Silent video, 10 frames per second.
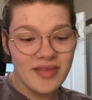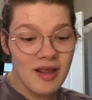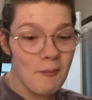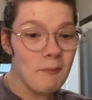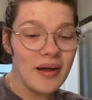
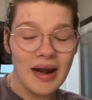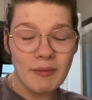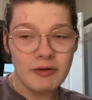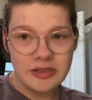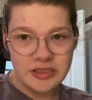but I'm
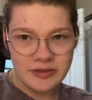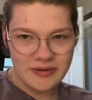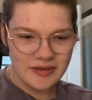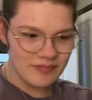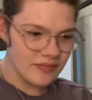going to do
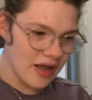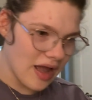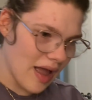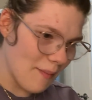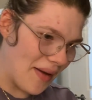it.
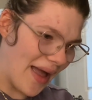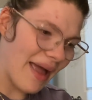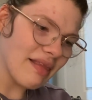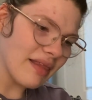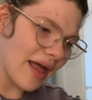
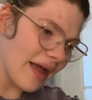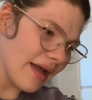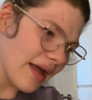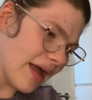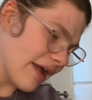
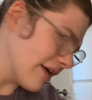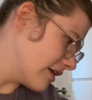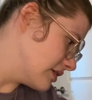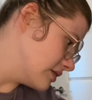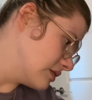
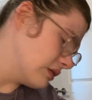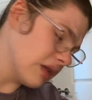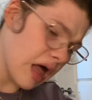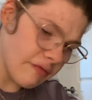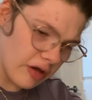I
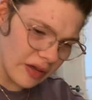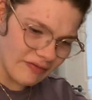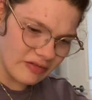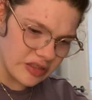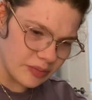love all
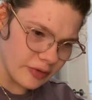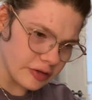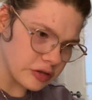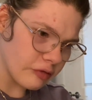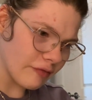of these
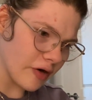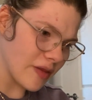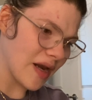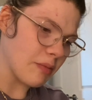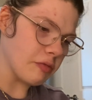books so far
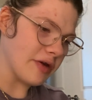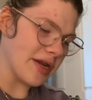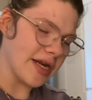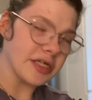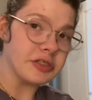that I'm
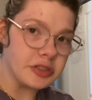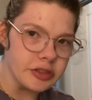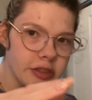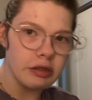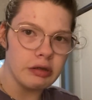reading. It's
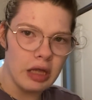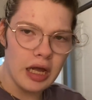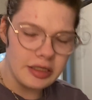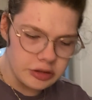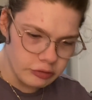just a
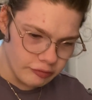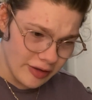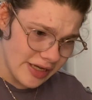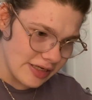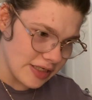lot to
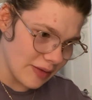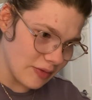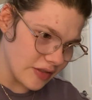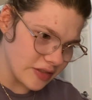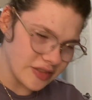read. I
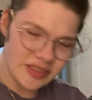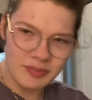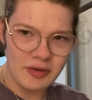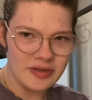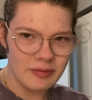mean, 6
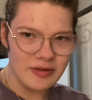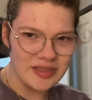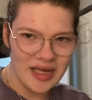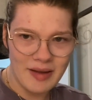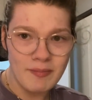books at one
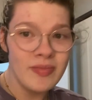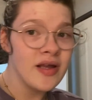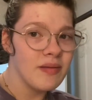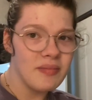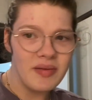time.
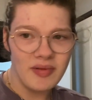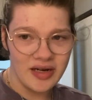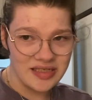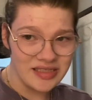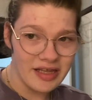People are
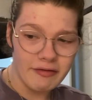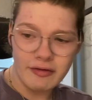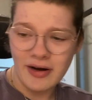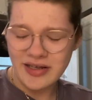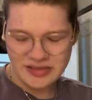gonna say you're
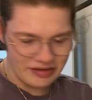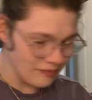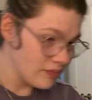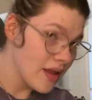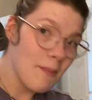crazy,
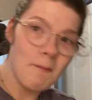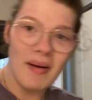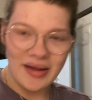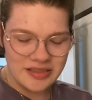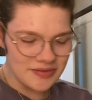
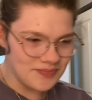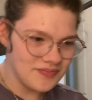but